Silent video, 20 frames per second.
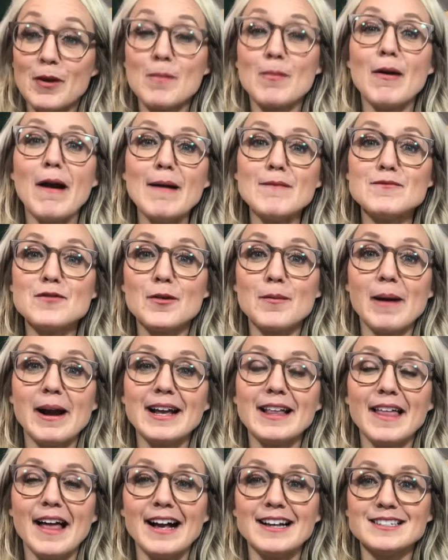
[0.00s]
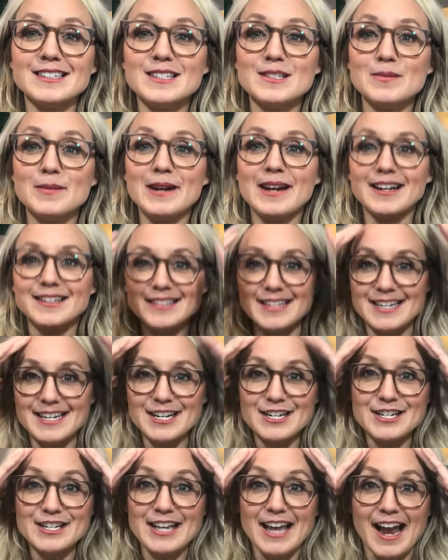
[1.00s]
prep for my classes, because
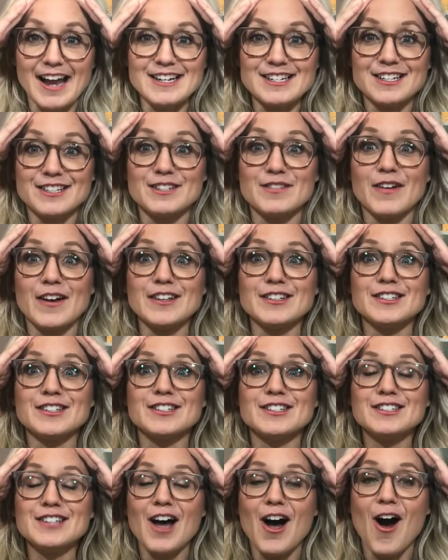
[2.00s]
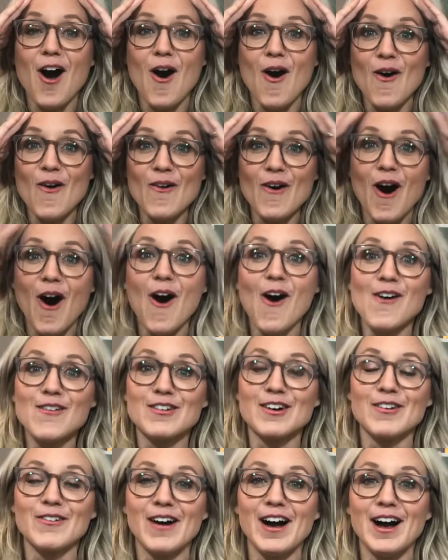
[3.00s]
initially I just felt so
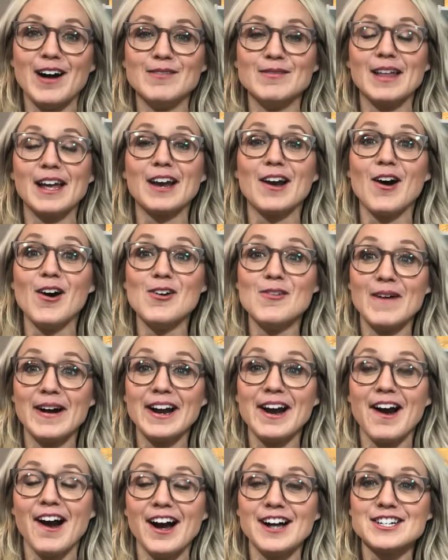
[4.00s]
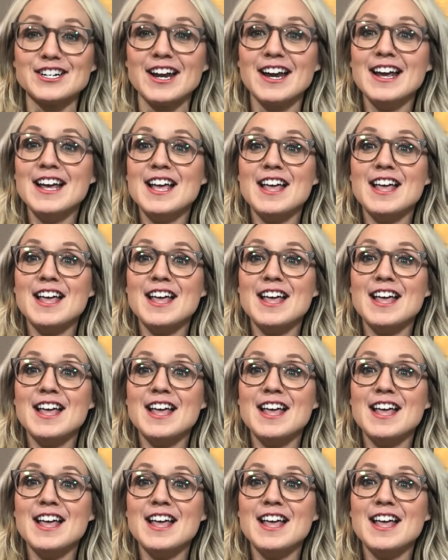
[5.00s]
overwhelmed, like, oh my gosh,